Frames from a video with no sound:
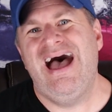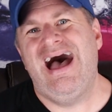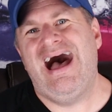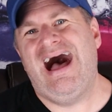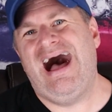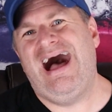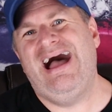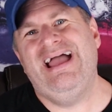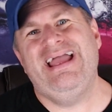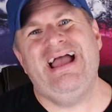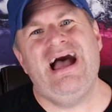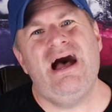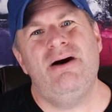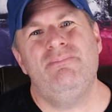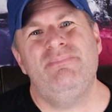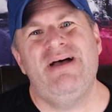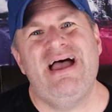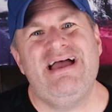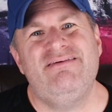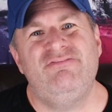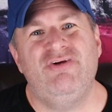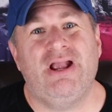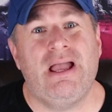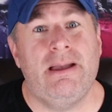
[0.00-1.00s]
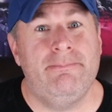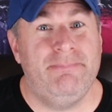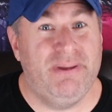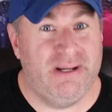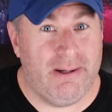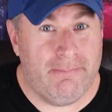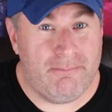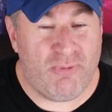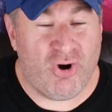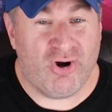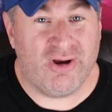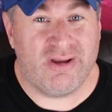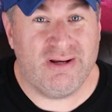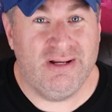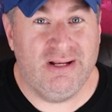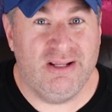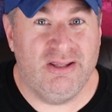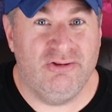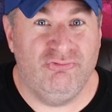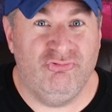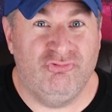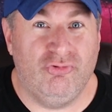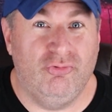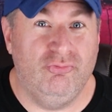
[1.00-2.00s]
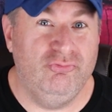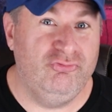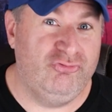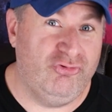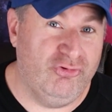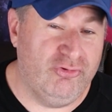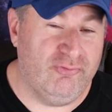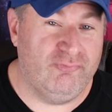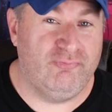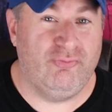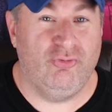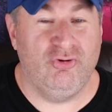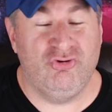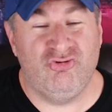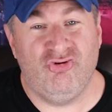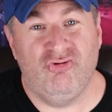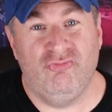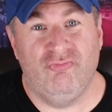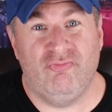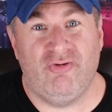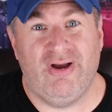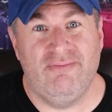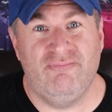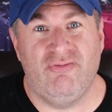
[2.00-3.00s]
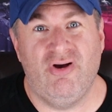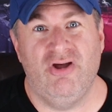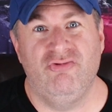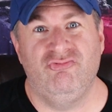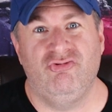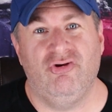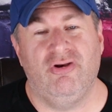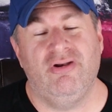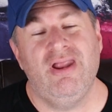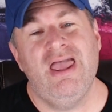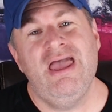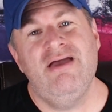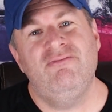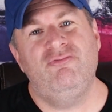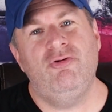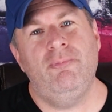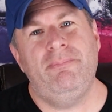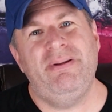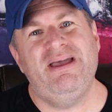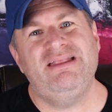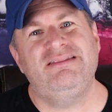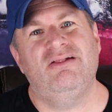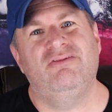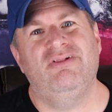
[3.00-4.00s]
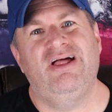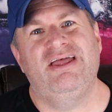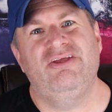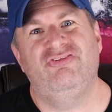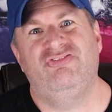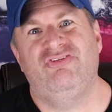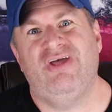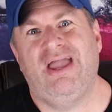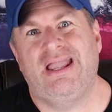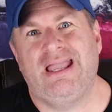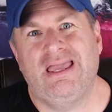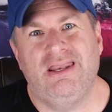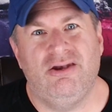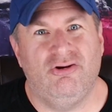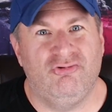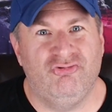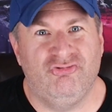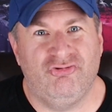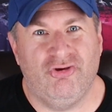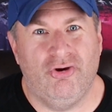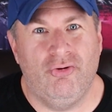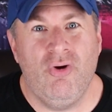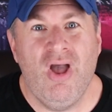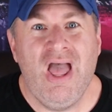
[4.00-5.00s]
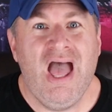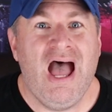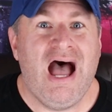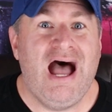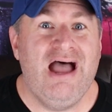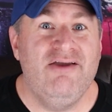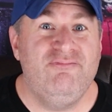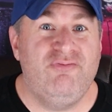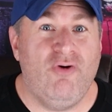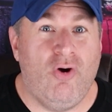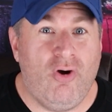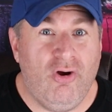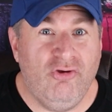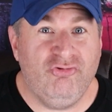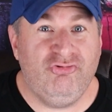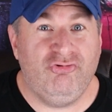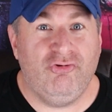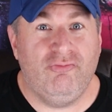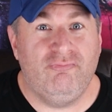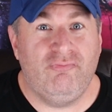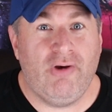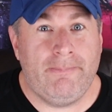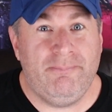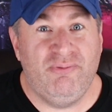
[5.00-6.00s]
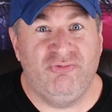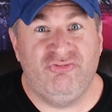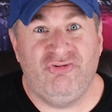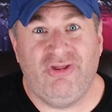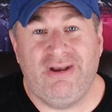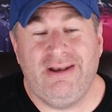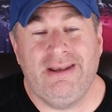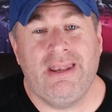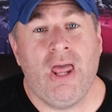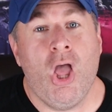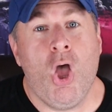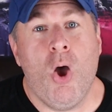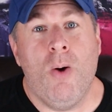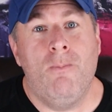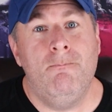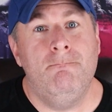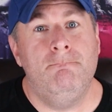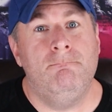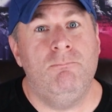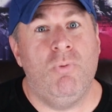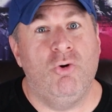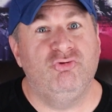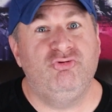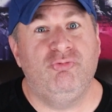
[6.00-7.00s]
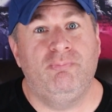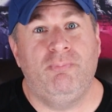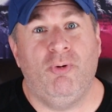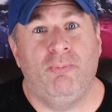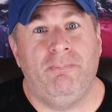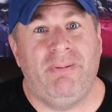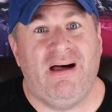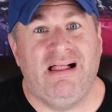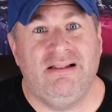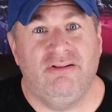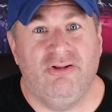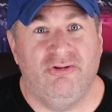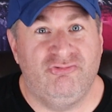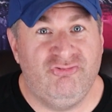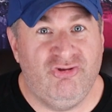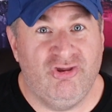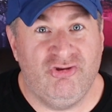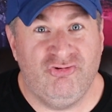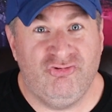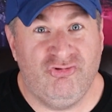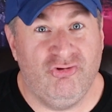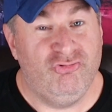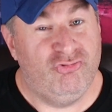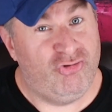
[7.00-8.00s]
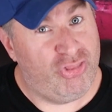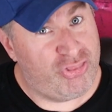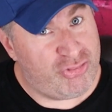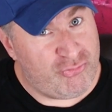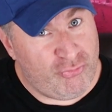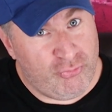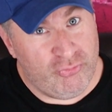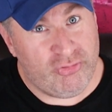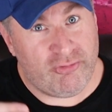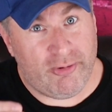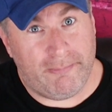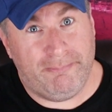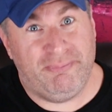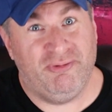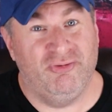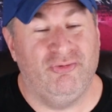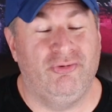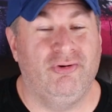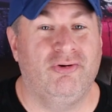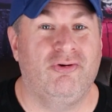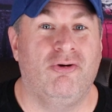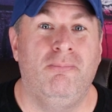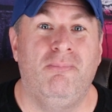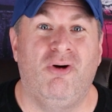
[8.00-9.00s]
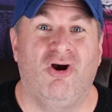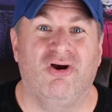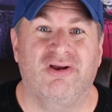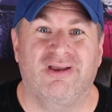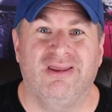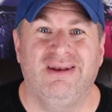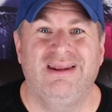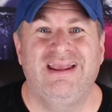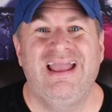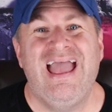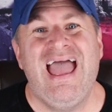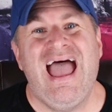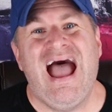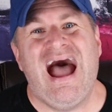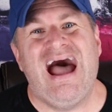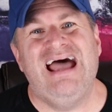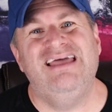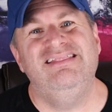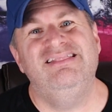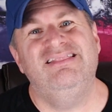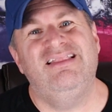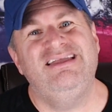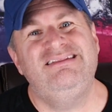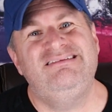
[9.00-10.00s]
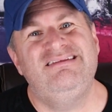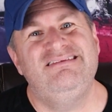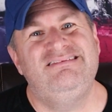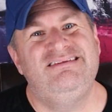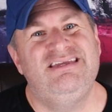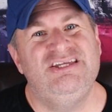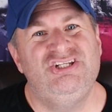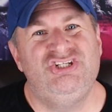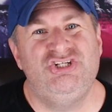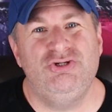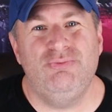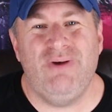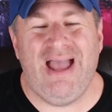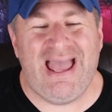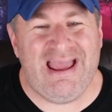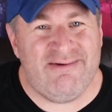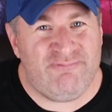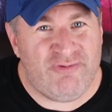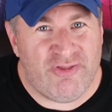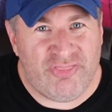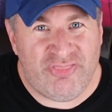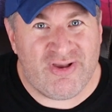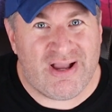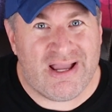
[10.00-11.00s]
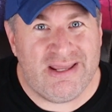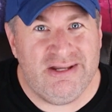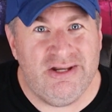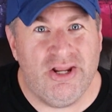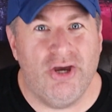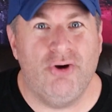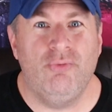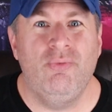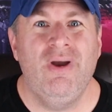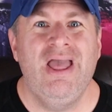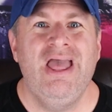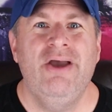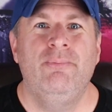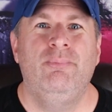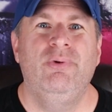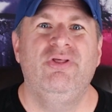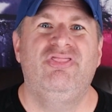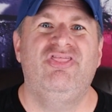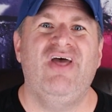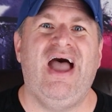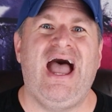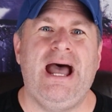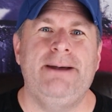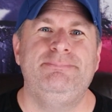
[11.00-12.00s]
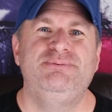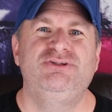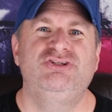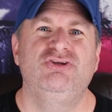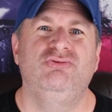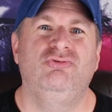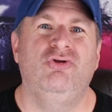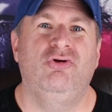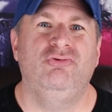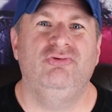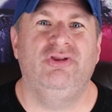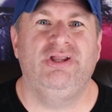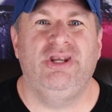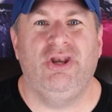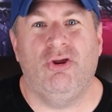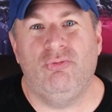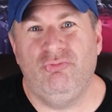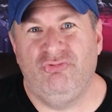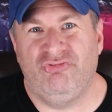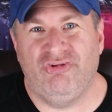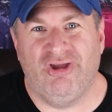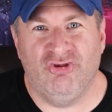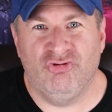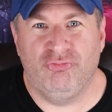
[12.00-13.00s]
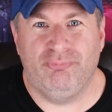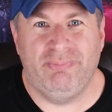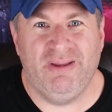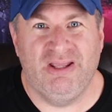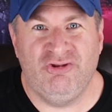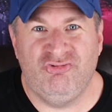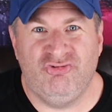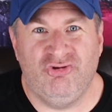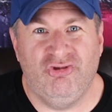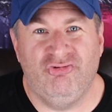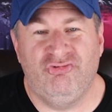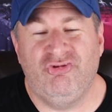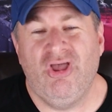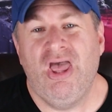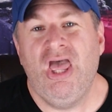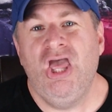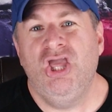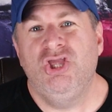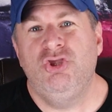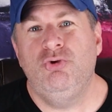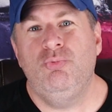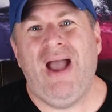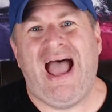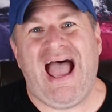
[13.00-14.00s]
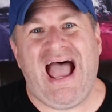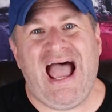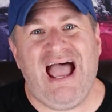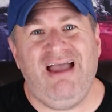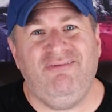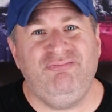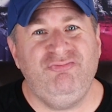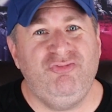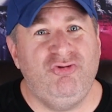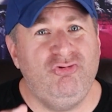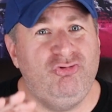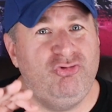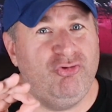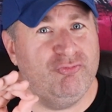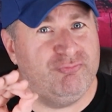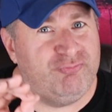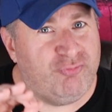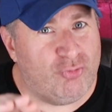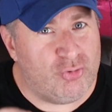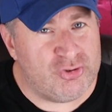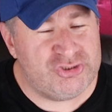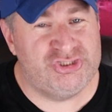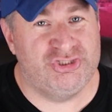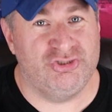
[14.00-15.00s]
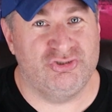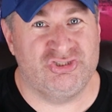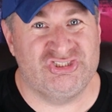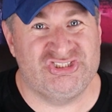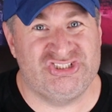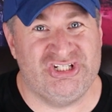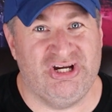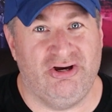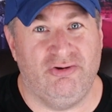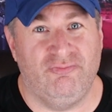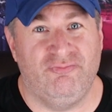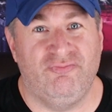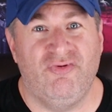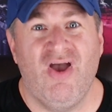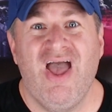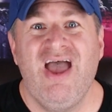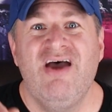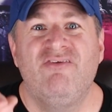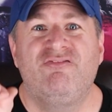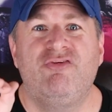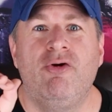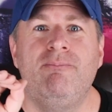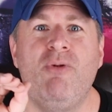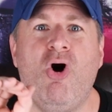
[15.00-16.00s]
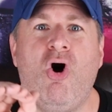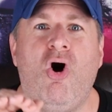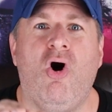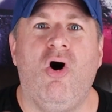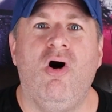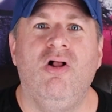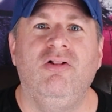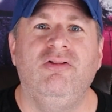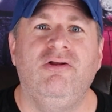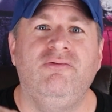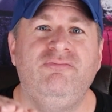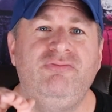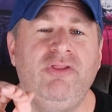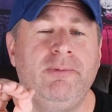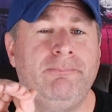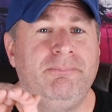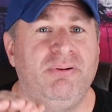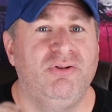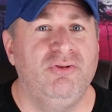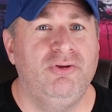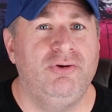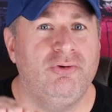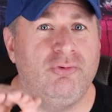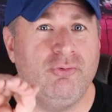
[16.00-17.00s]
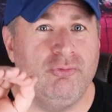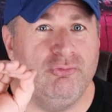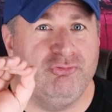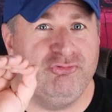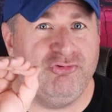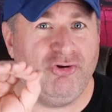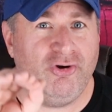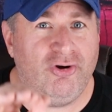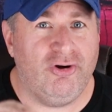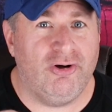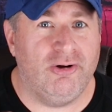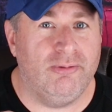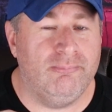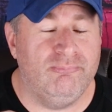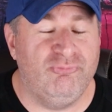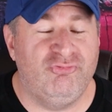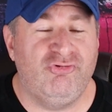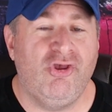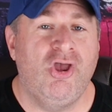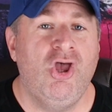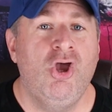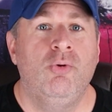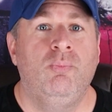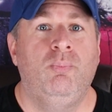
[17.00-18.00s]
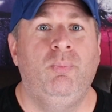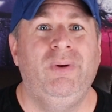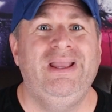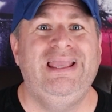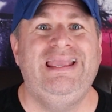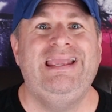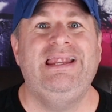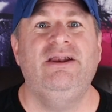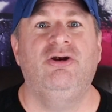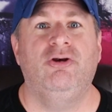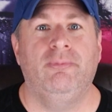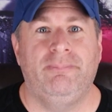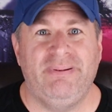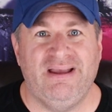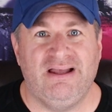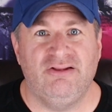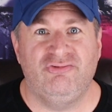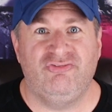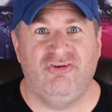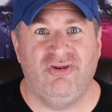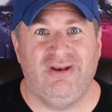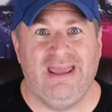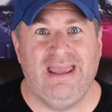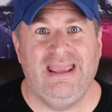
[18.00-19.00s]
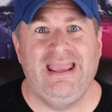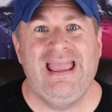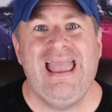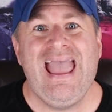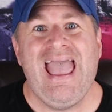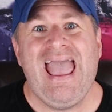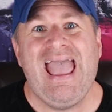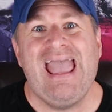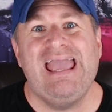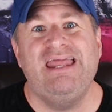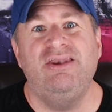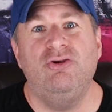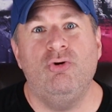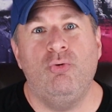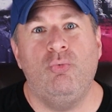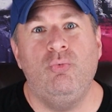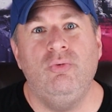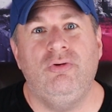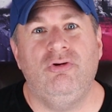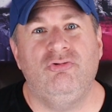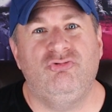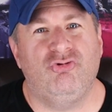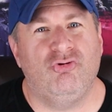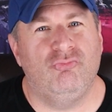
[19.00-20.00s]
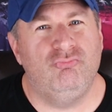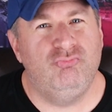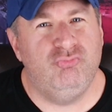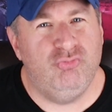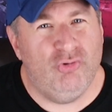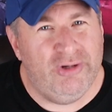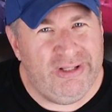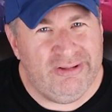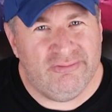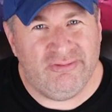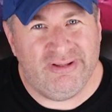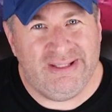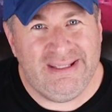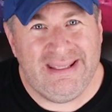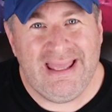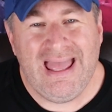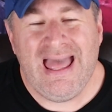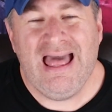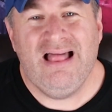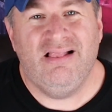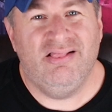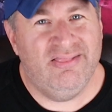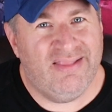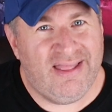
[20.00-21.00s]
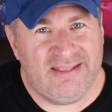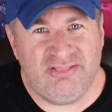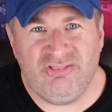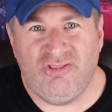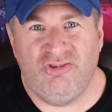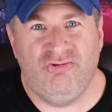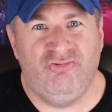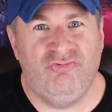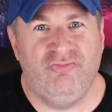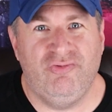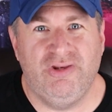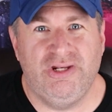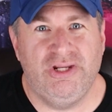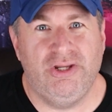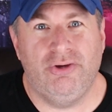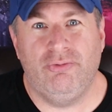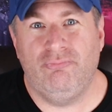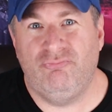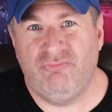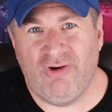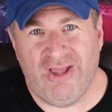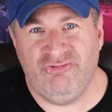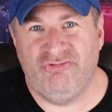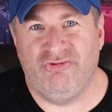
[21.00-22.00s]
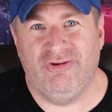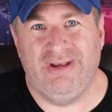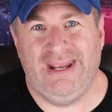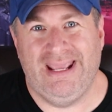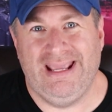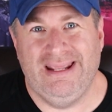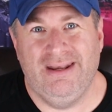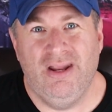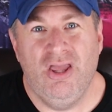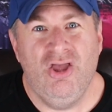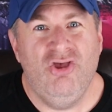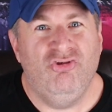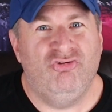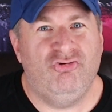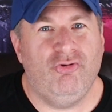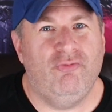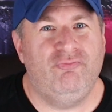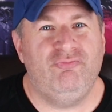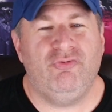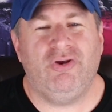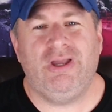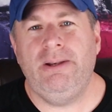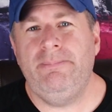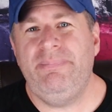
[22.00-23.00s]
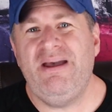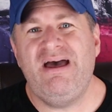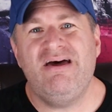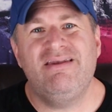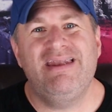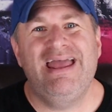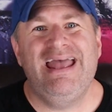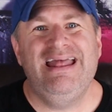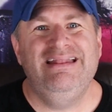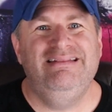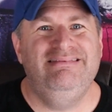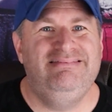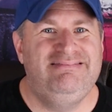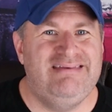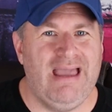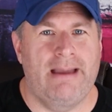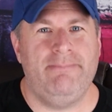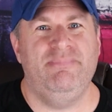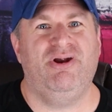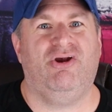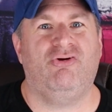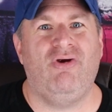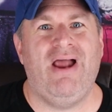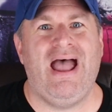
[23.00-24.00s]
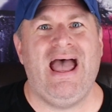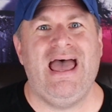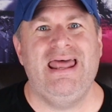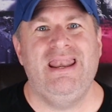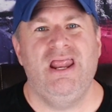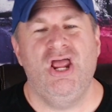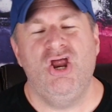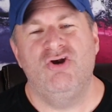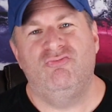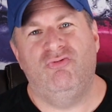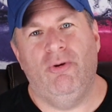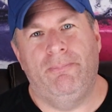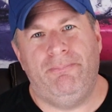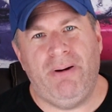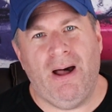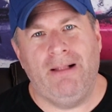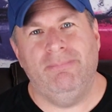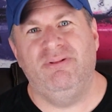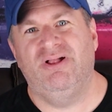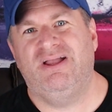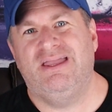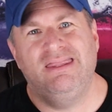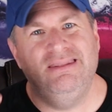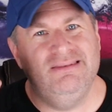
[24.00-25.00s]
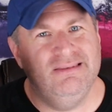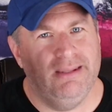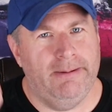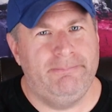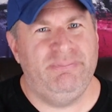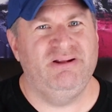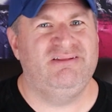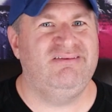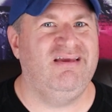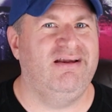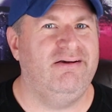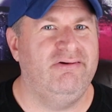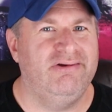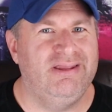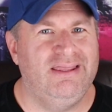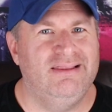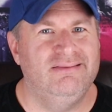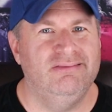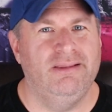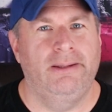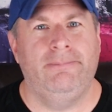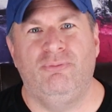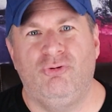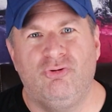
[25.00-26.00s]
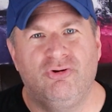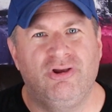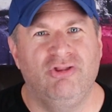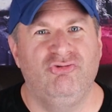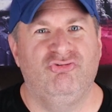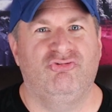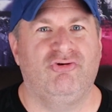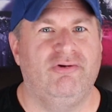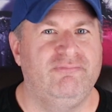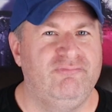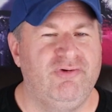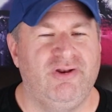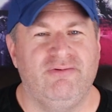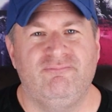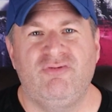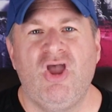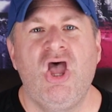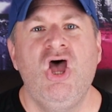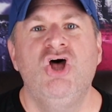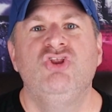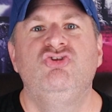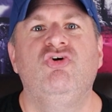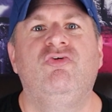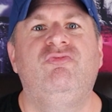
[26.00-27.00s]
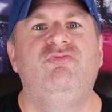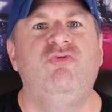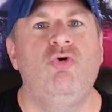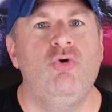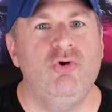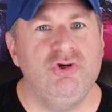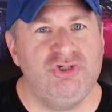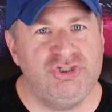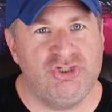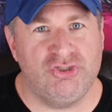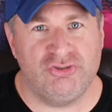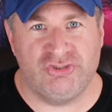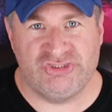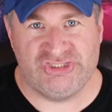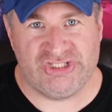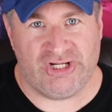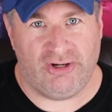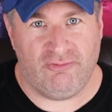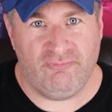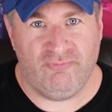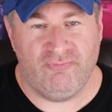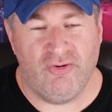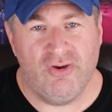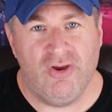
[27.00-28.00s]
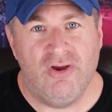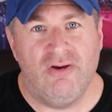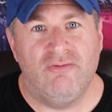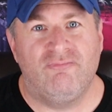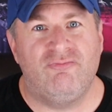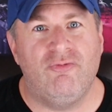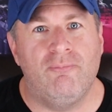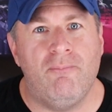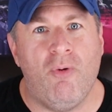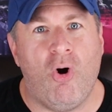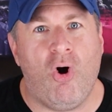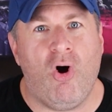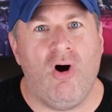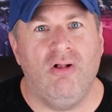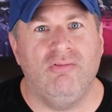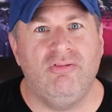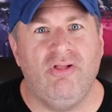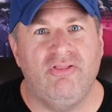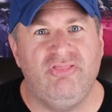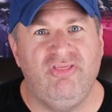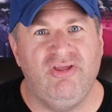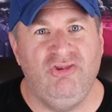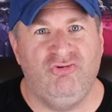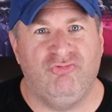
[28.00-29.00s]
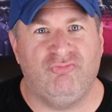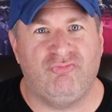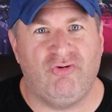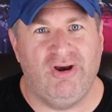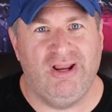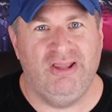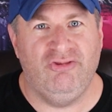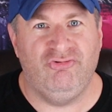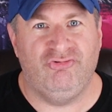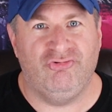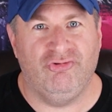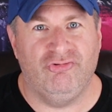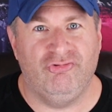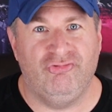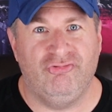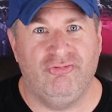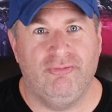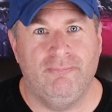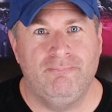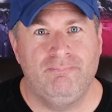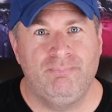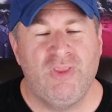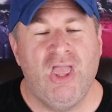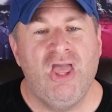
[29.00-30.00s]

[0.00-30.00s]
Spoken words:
Hi, I'm Maverick. I've been a marketing consultant to the Fortune 500 for about the last decade or so. I've also represented multiple politicians through their political marketing. I'd like to teach you everything I know with absolutely no sales pitches. You have to divorce yourself from all of the political terms we hear about today in order to really let this video resonate. So forget about Democrat, Republican, Libertarian, Liberal, Conservative. Divorce yourself from all of these phrases.